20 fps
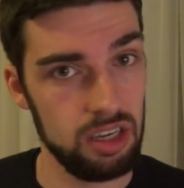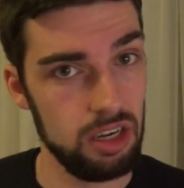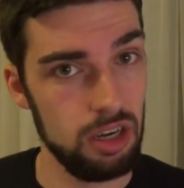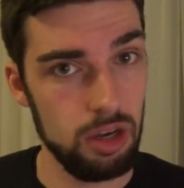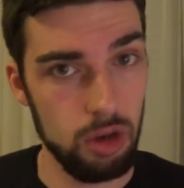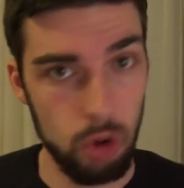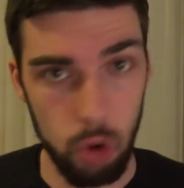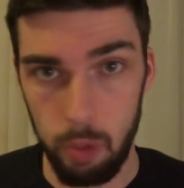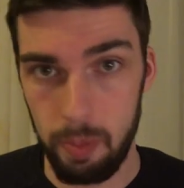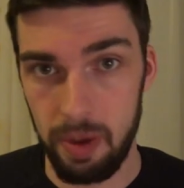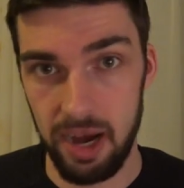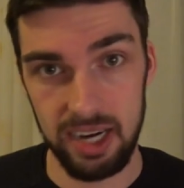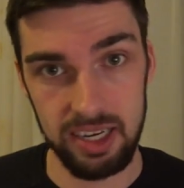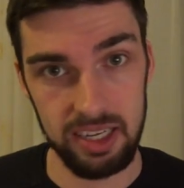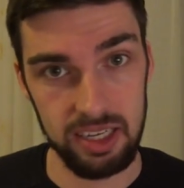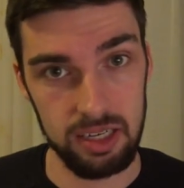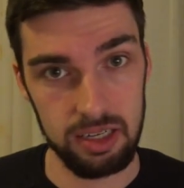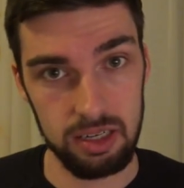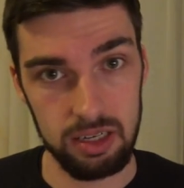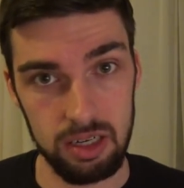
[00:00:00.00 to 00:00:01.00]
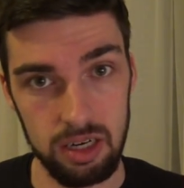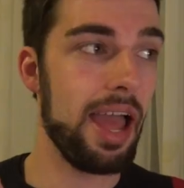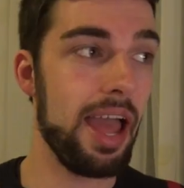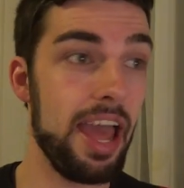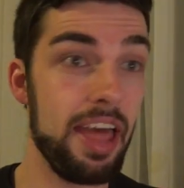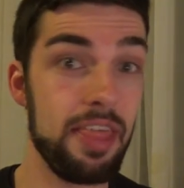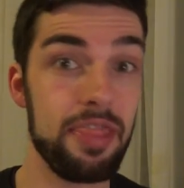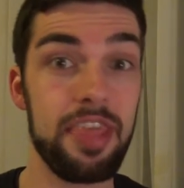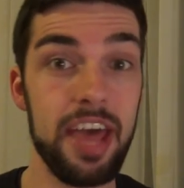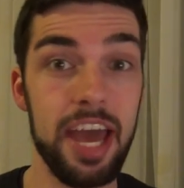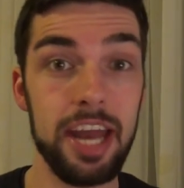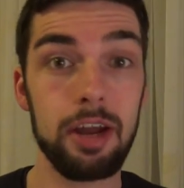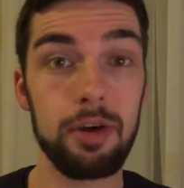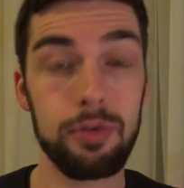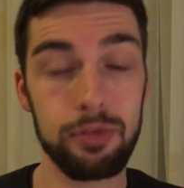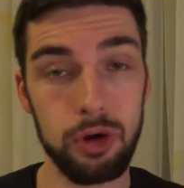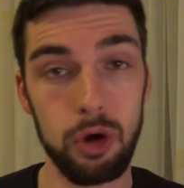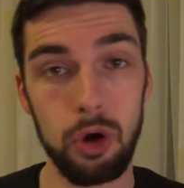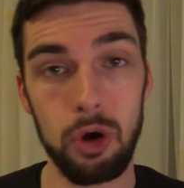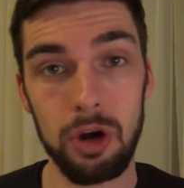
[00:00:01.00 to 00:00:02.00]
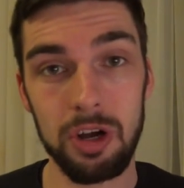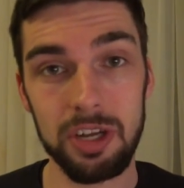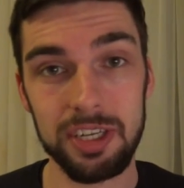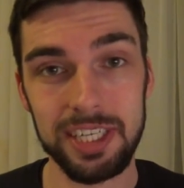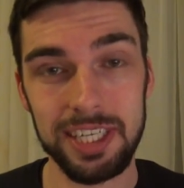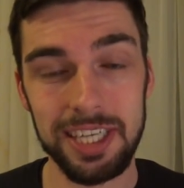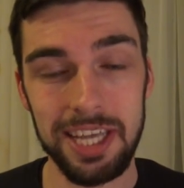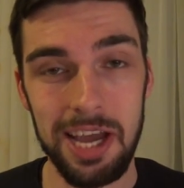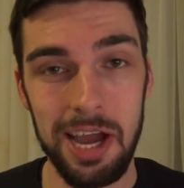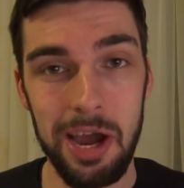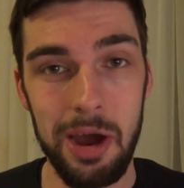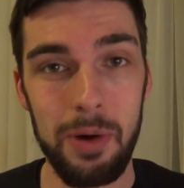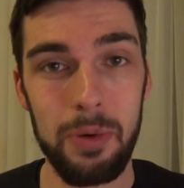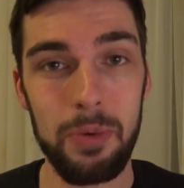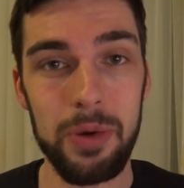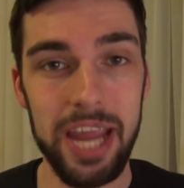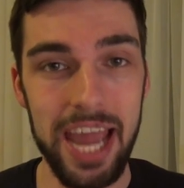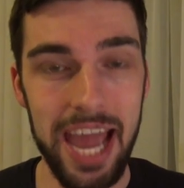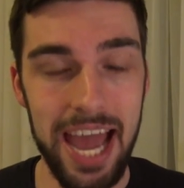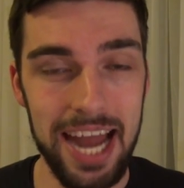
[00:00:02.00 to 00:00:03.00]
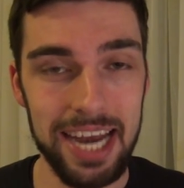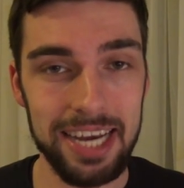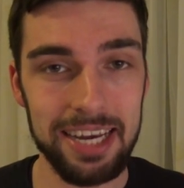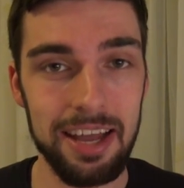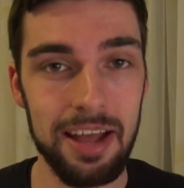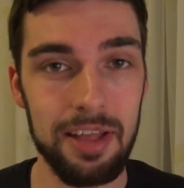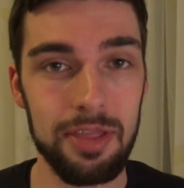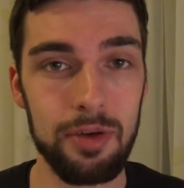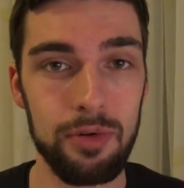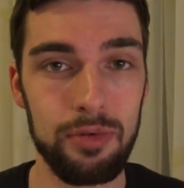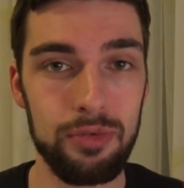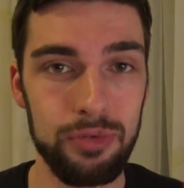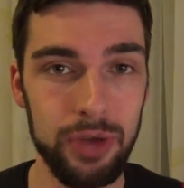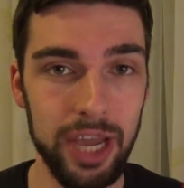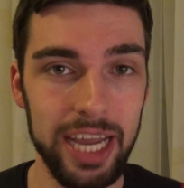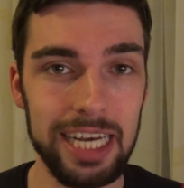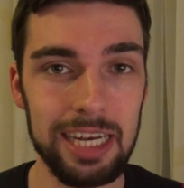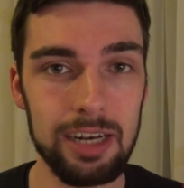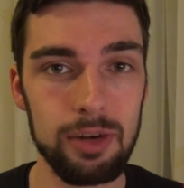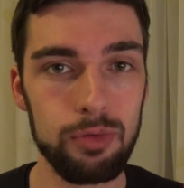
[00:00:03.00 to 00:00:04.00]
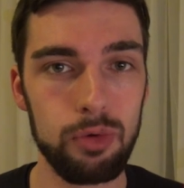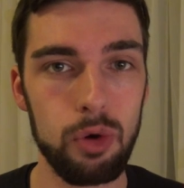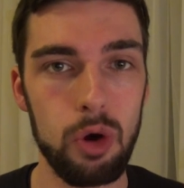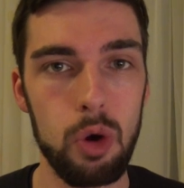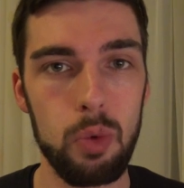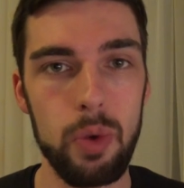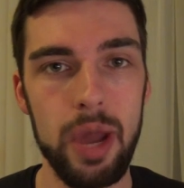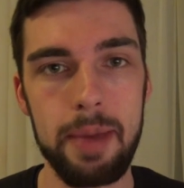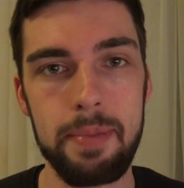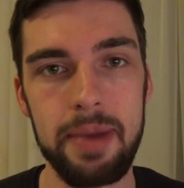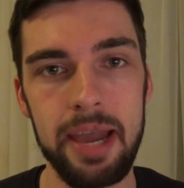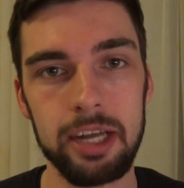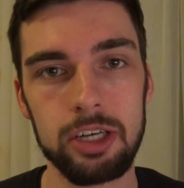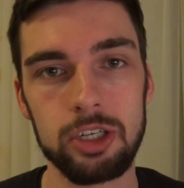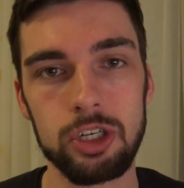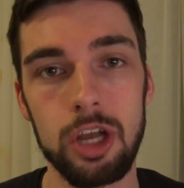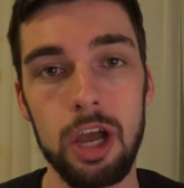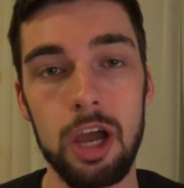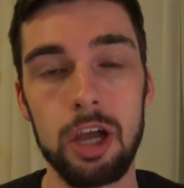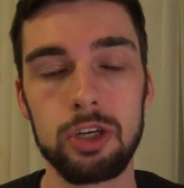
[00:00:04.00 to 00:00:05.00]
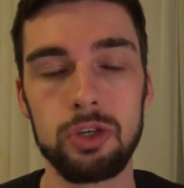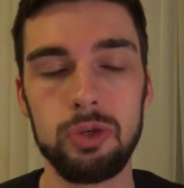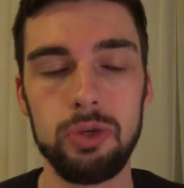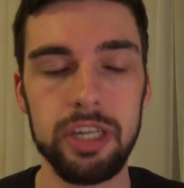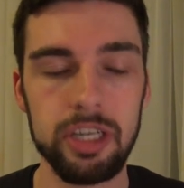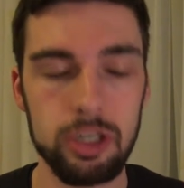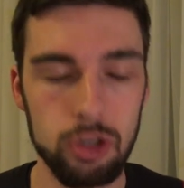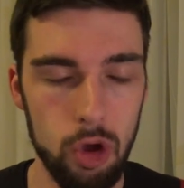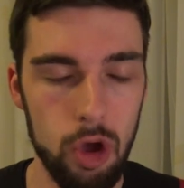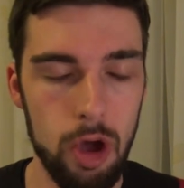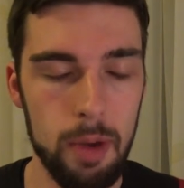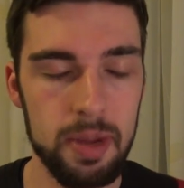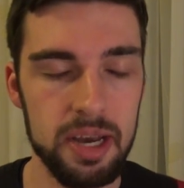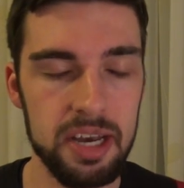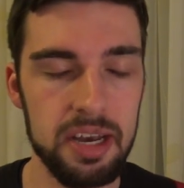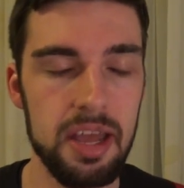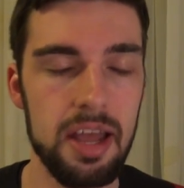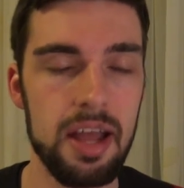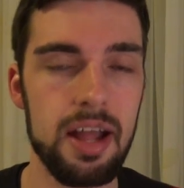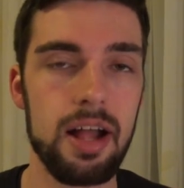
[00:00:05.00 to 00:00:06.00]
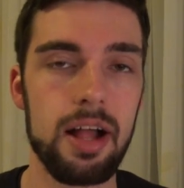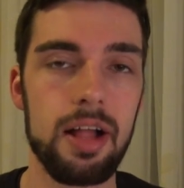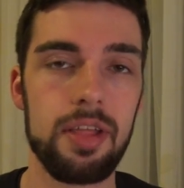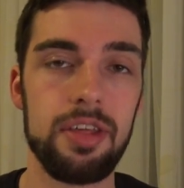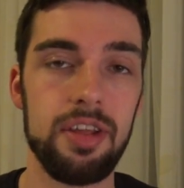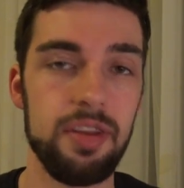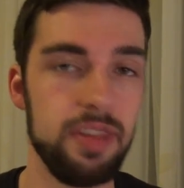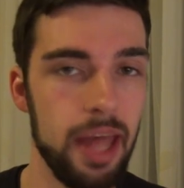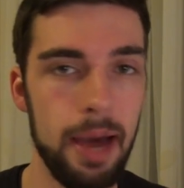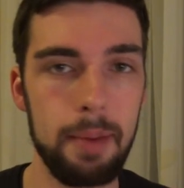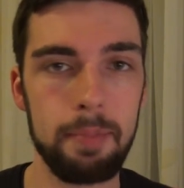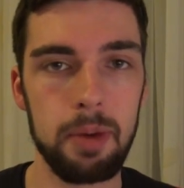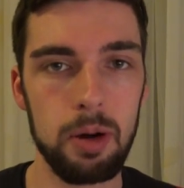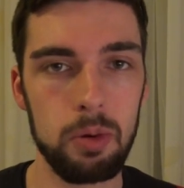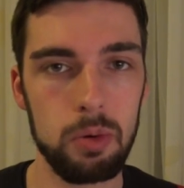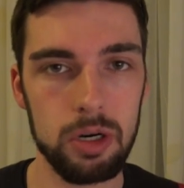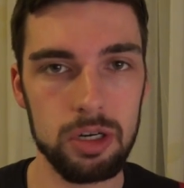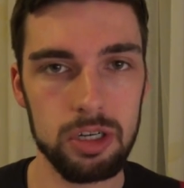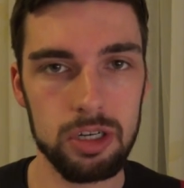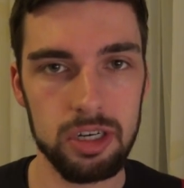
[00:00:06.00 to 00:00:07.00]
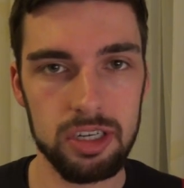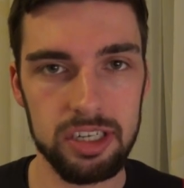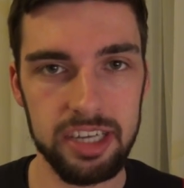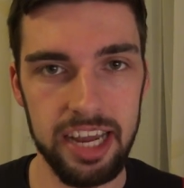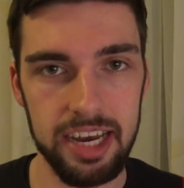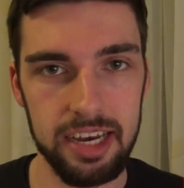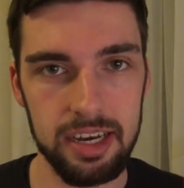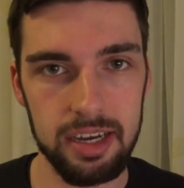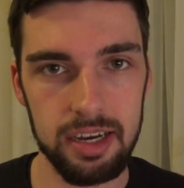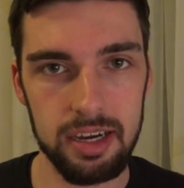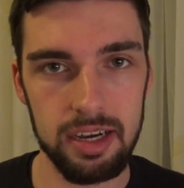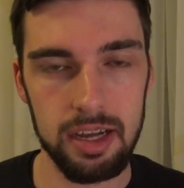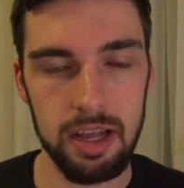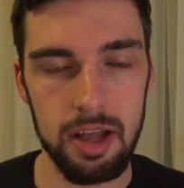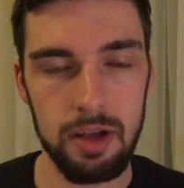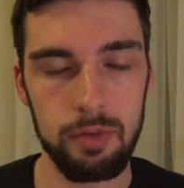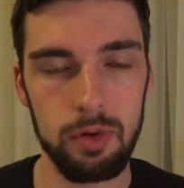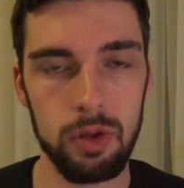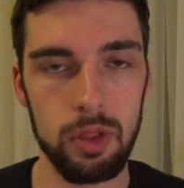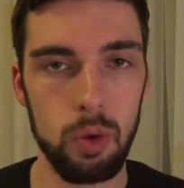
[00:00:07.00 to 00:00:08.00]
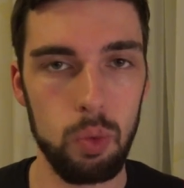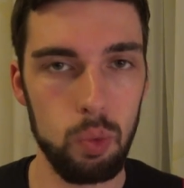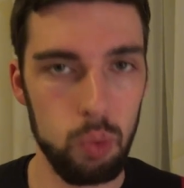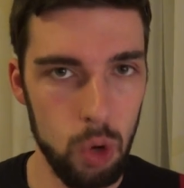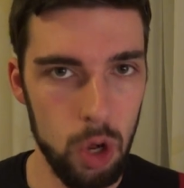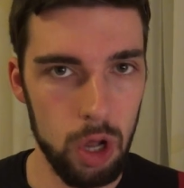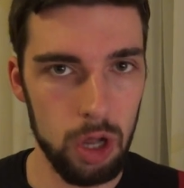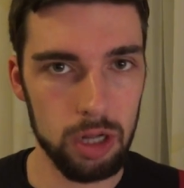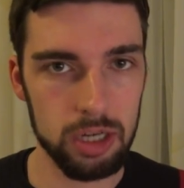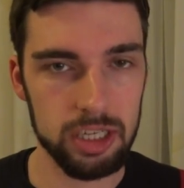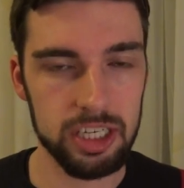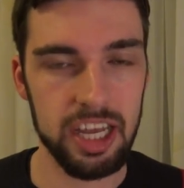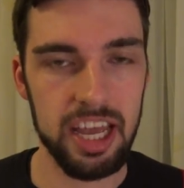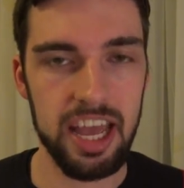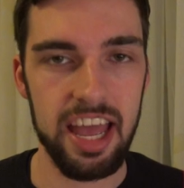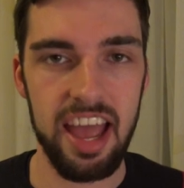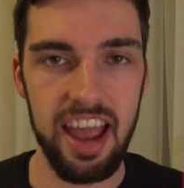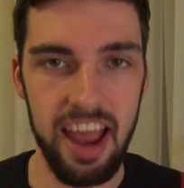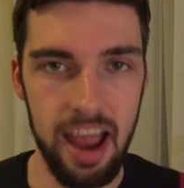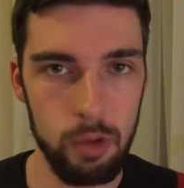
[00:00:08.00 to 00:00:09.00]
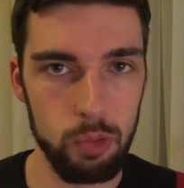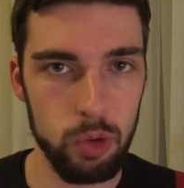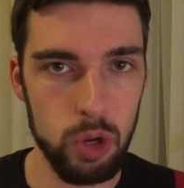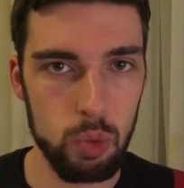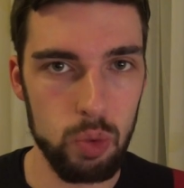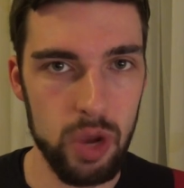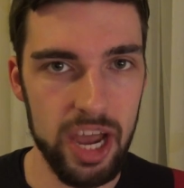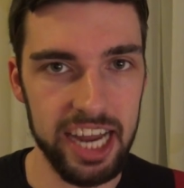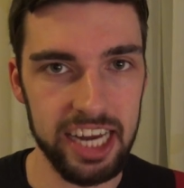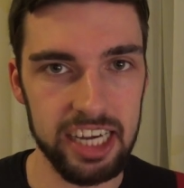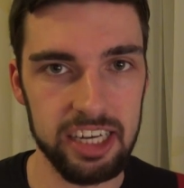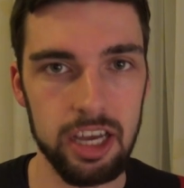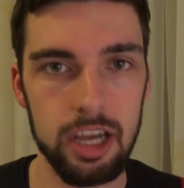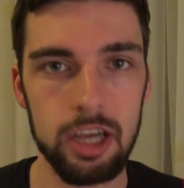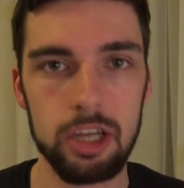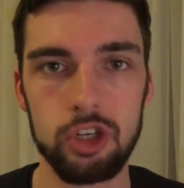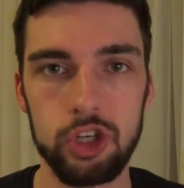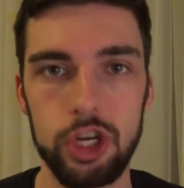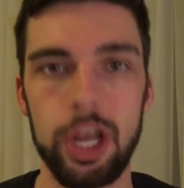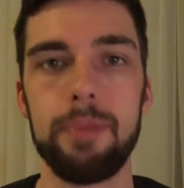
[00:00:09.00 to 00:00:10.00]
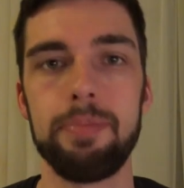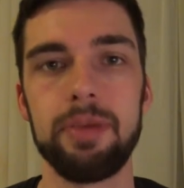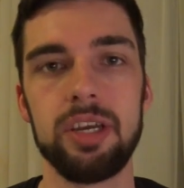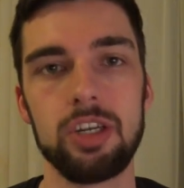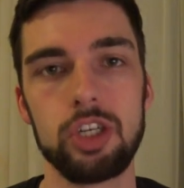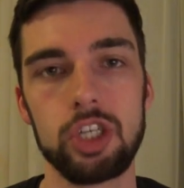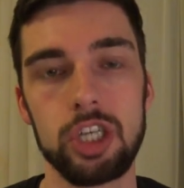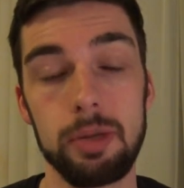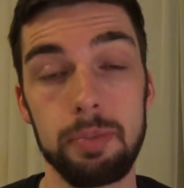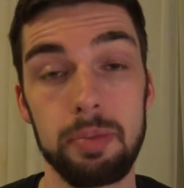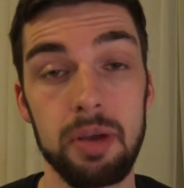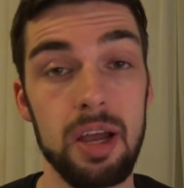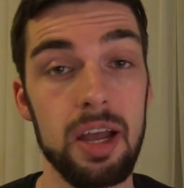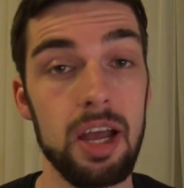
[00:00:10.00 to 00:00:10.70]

Nobody. And then, of course, we had the fatal 4-way match to determine the number 1 contender for the World Heavyweight Championship.